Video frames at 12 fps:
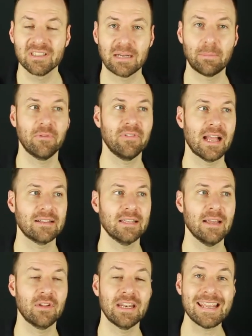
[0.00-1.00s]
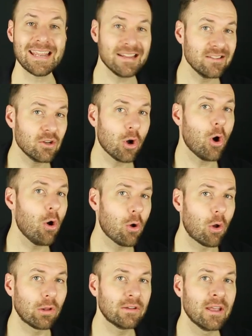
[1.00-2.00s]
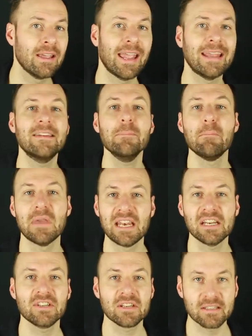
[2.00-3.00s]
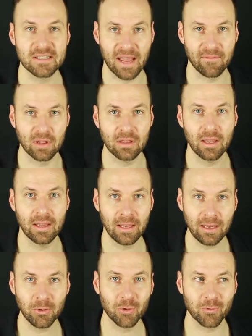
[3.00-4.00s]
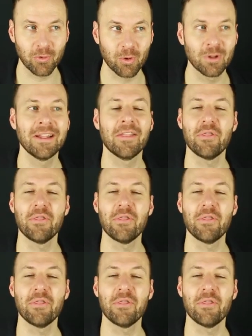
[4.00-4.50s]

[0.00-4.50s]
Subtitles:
double flat 7 is called a diminished 7th interval.